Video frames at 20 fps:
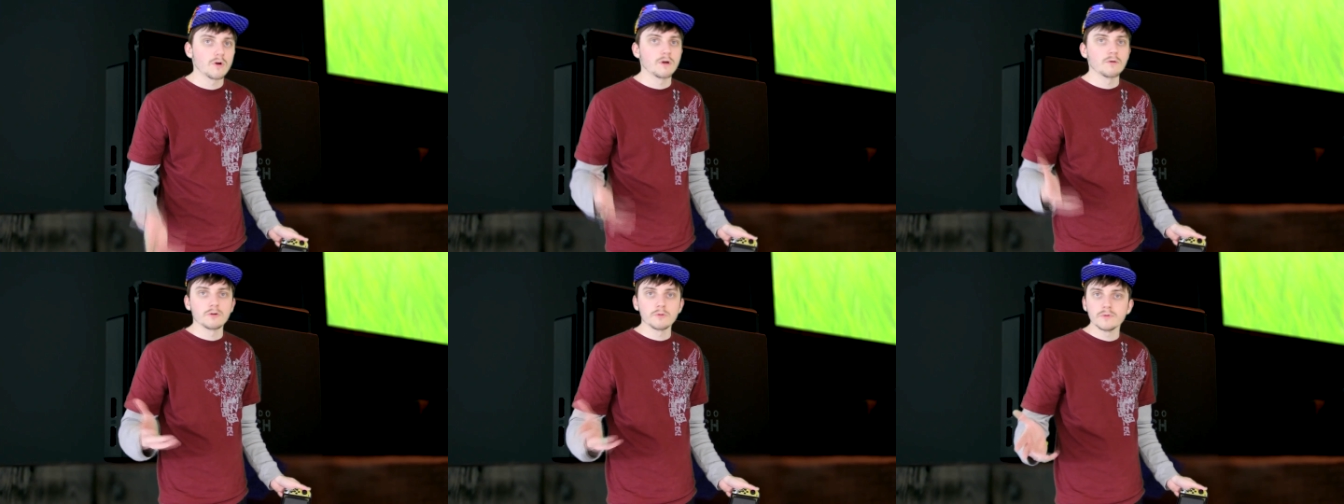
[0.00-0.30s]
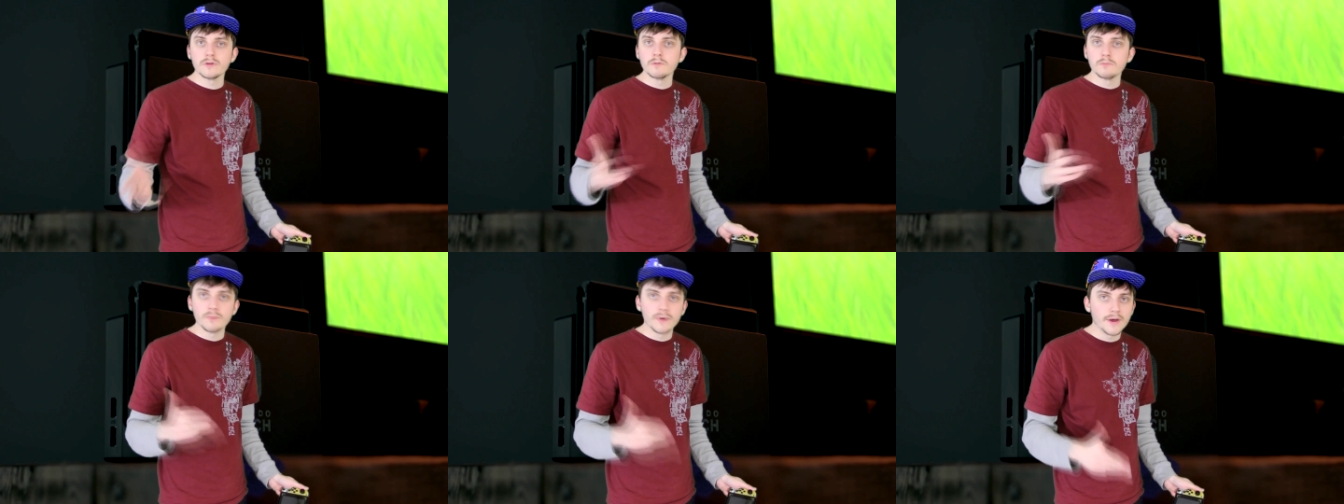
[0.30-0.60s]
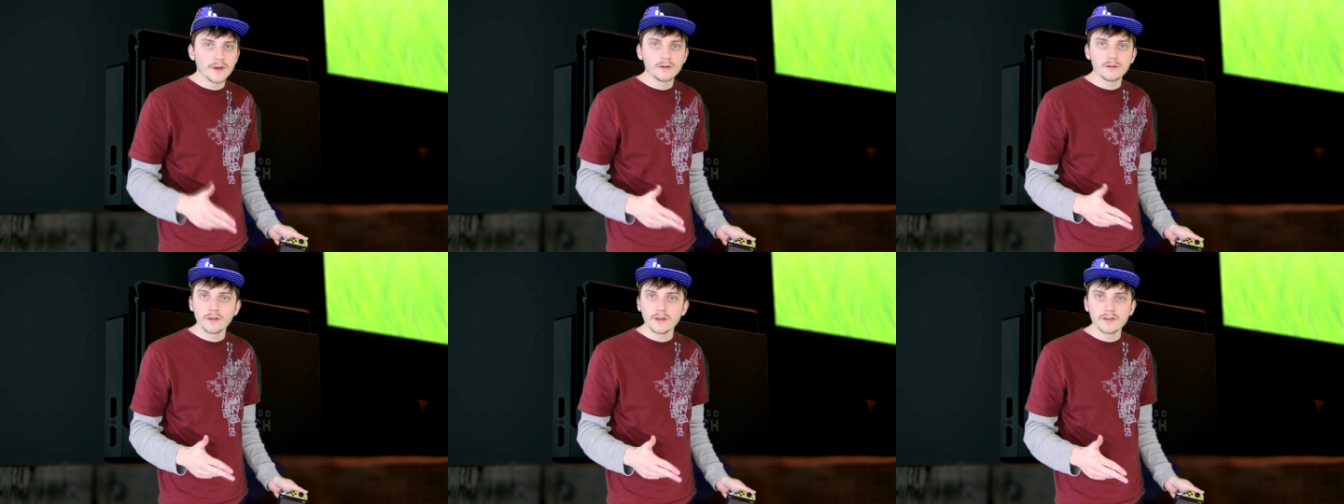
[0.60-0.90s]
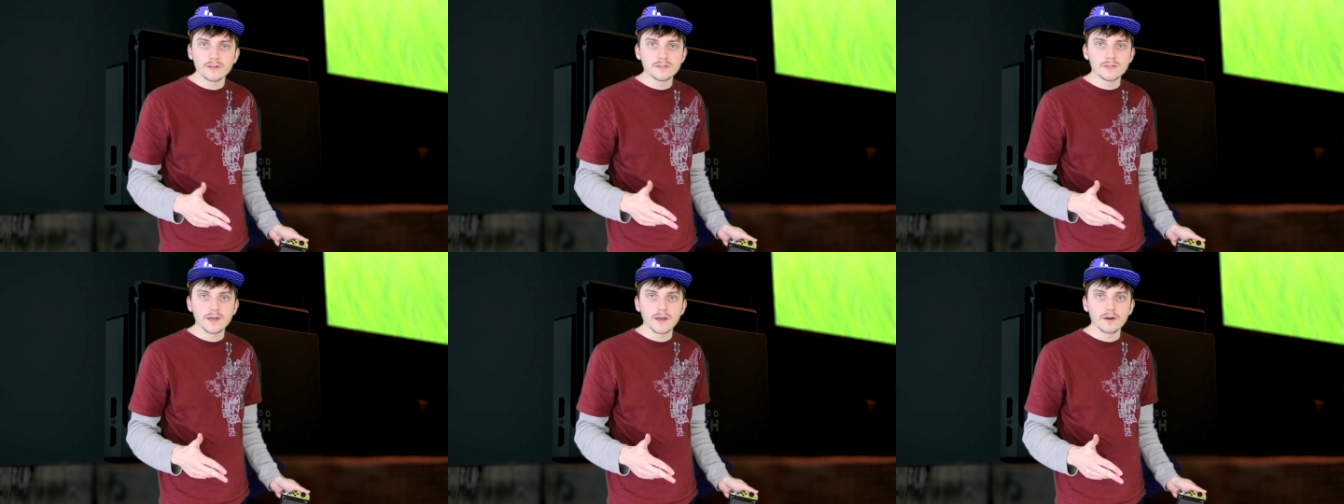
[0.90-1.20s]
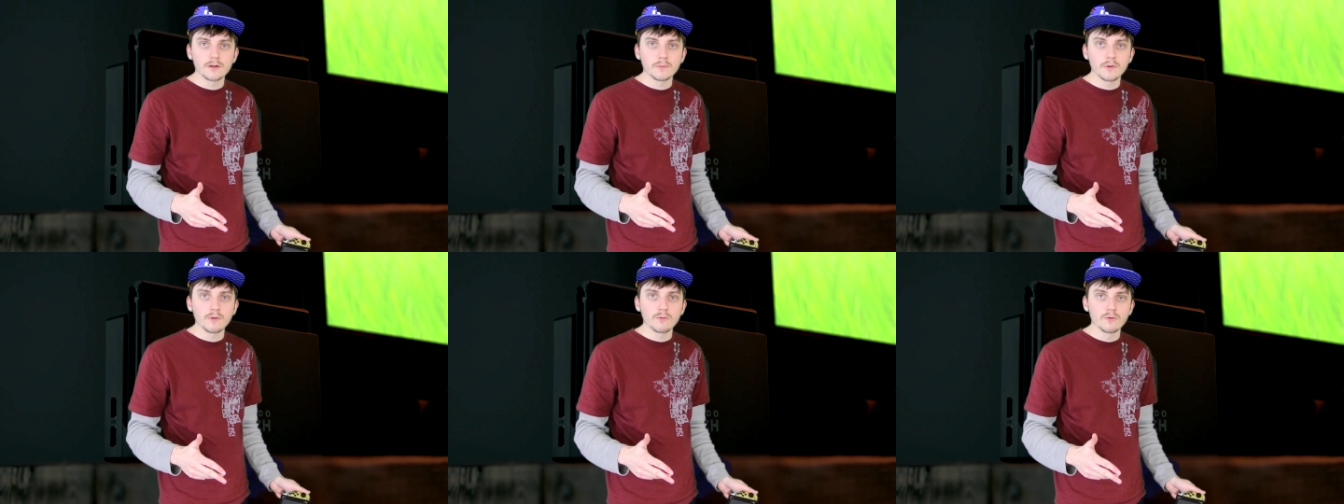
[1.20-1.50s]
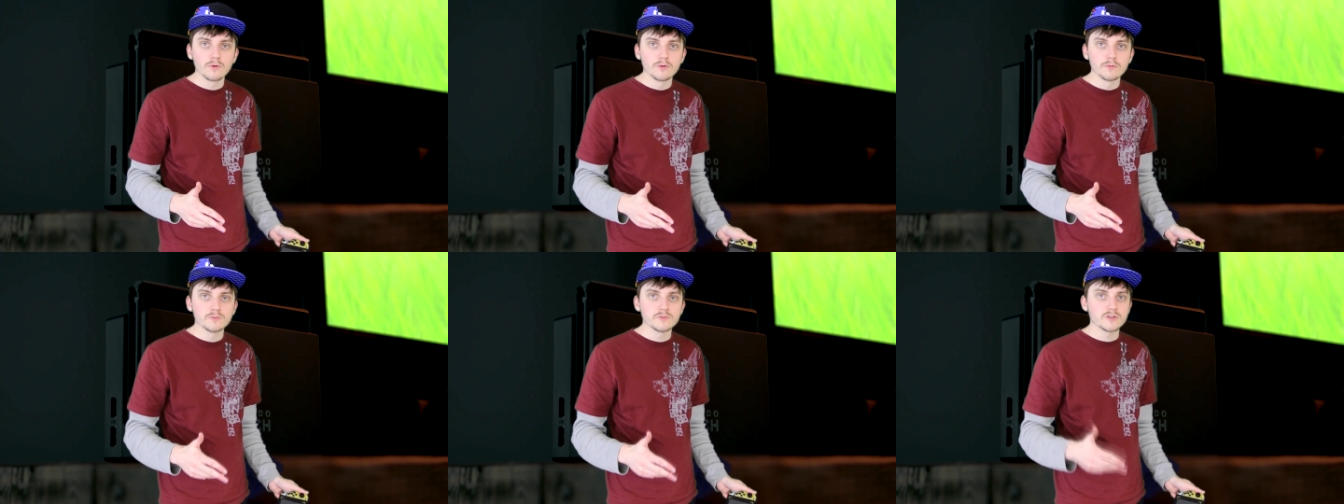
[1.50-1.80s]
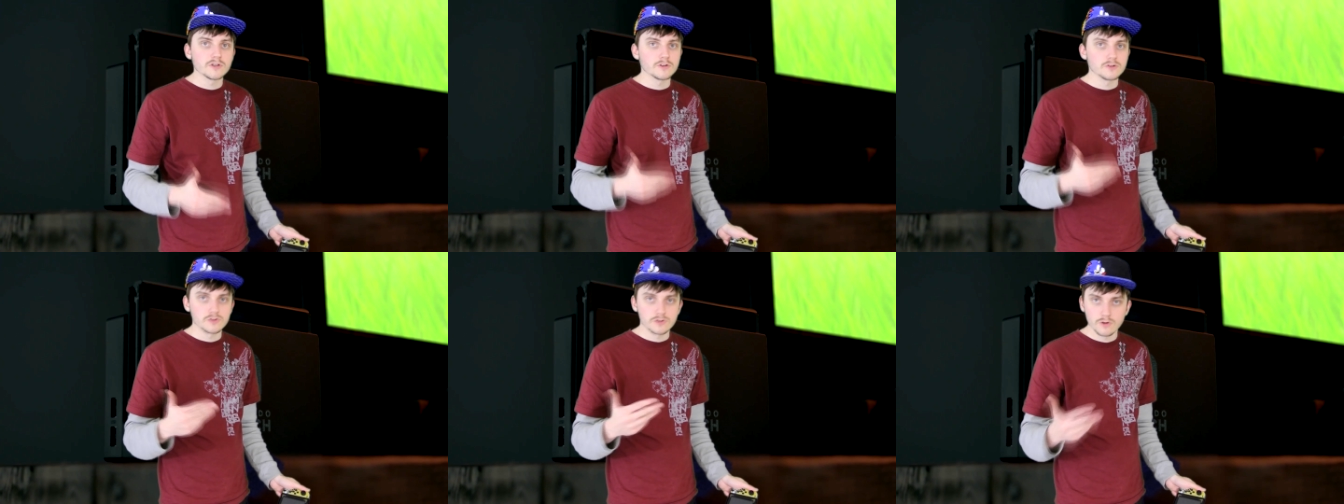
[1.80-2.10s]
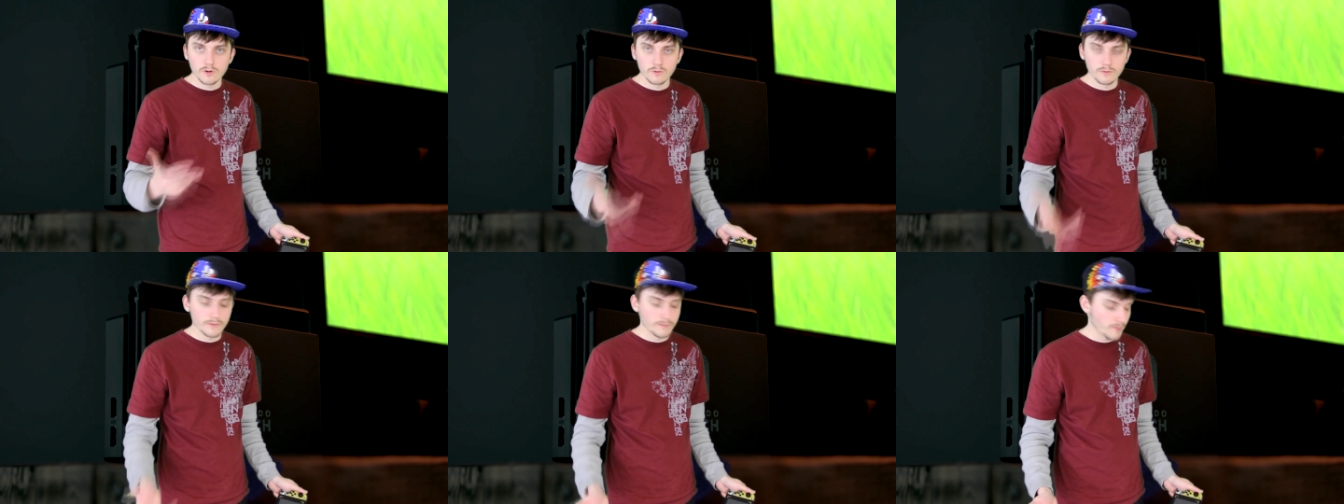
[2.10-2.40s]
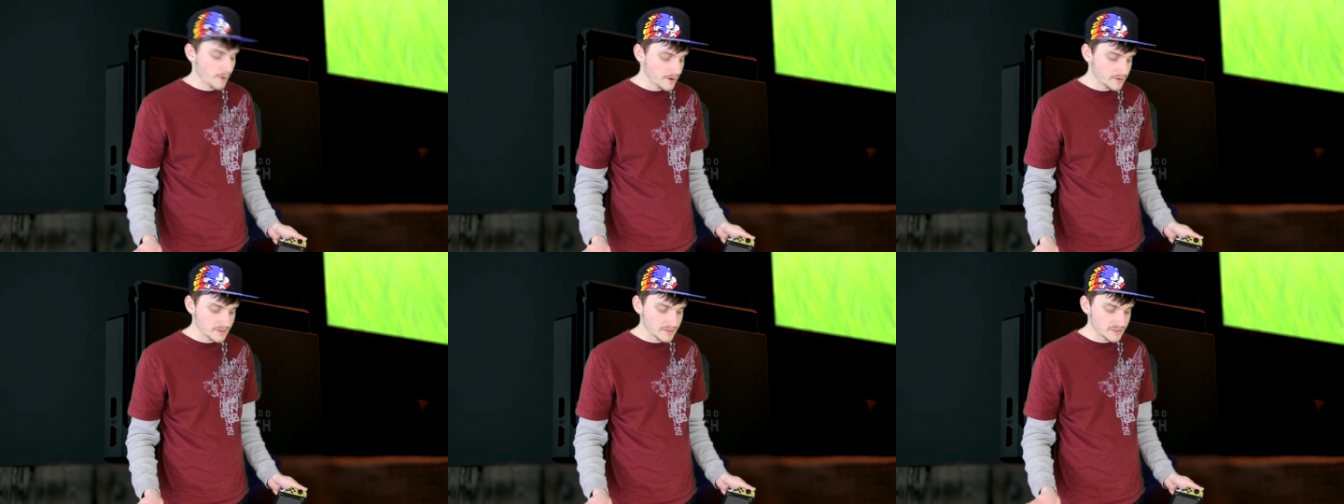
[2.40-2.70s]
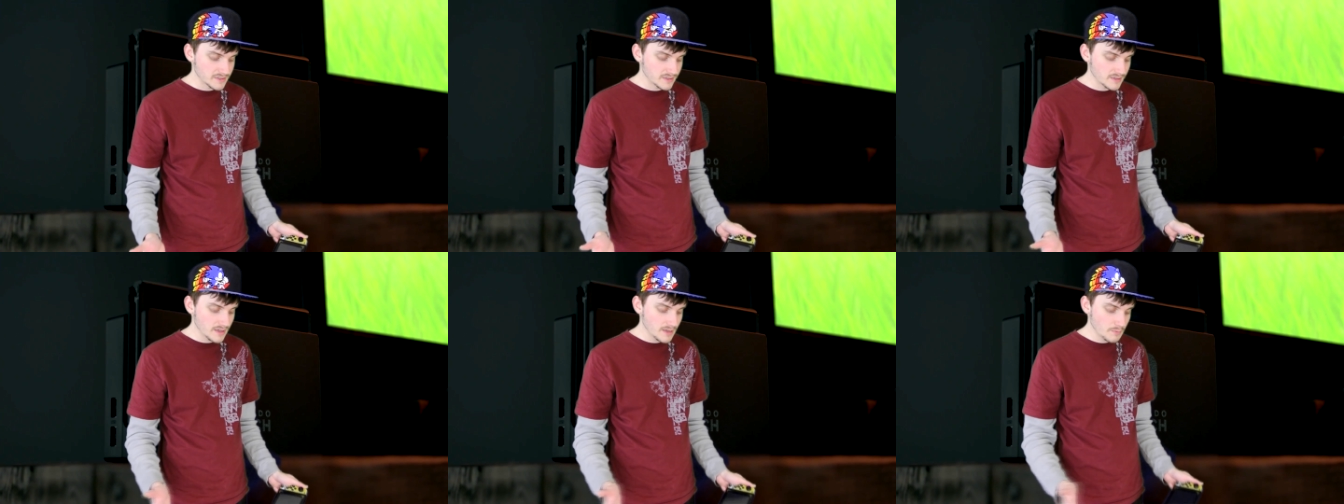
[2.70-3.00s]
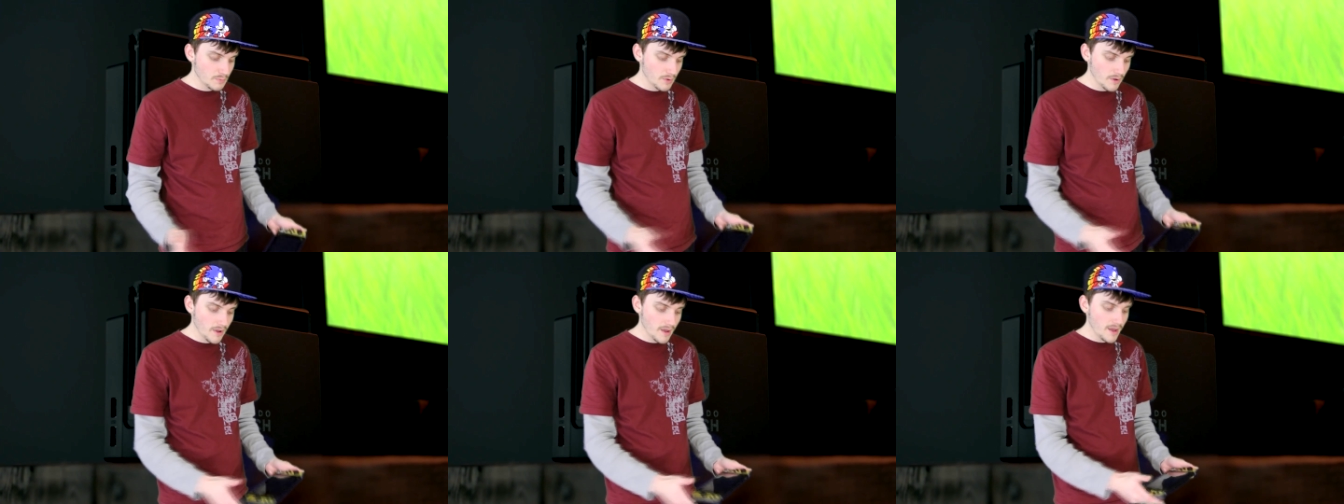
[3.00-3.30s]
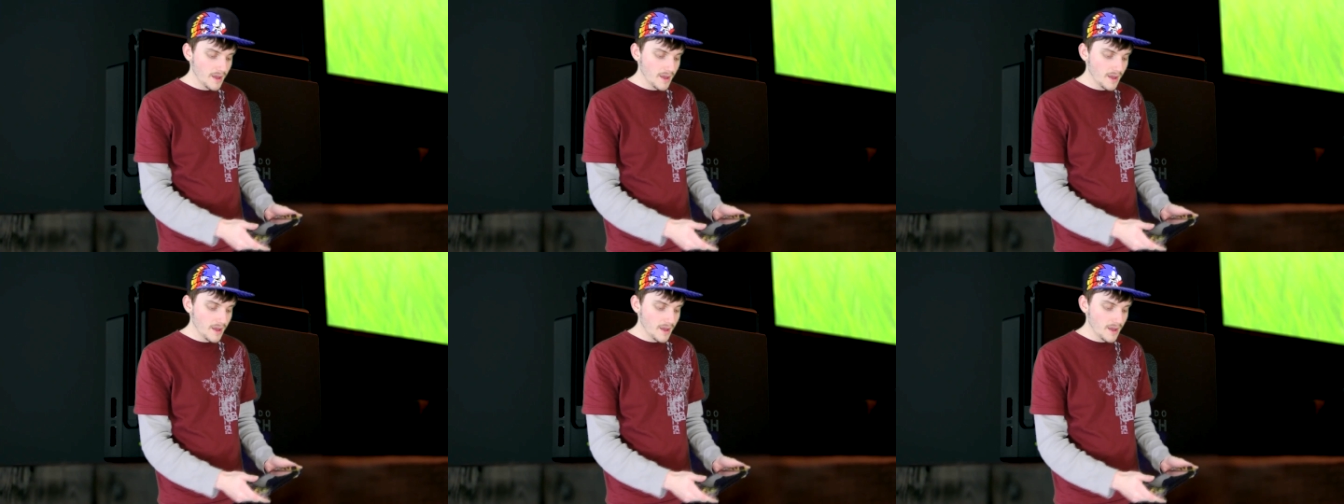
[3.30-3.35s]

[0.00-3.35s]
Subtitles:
I want to be in bed, laying down in my room, so I can just go right to sleep.